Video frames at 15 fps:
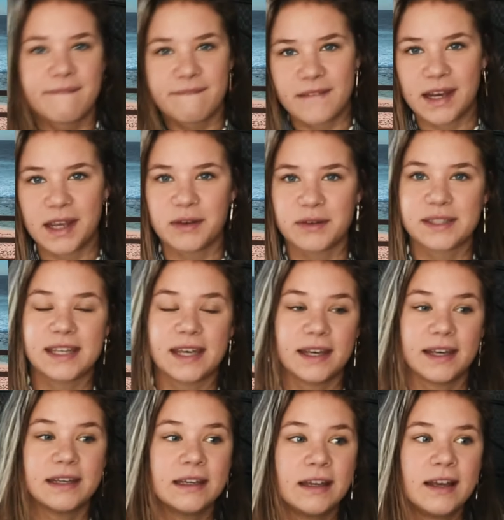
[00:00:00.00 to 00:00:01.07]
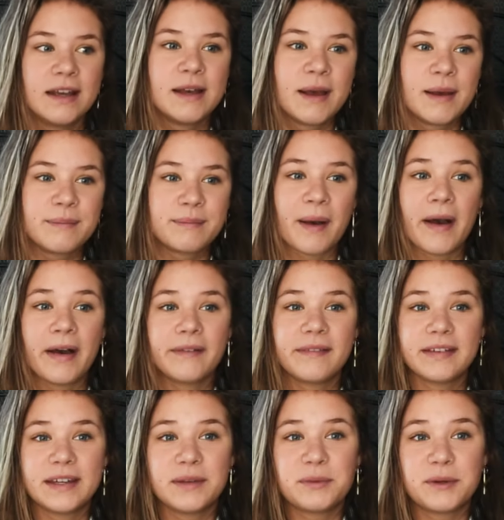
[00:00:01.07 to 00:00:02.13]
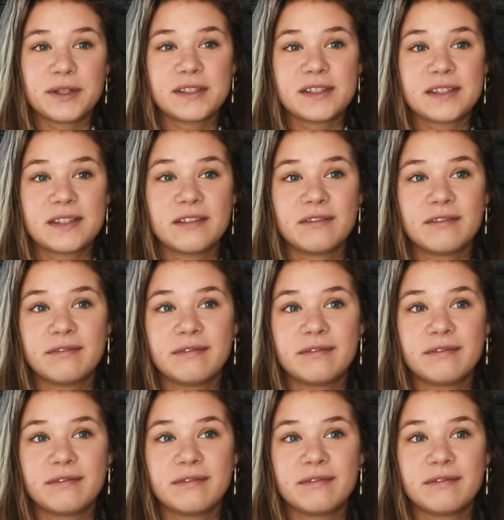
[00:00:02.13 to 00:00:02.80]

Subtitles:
videos here, but it was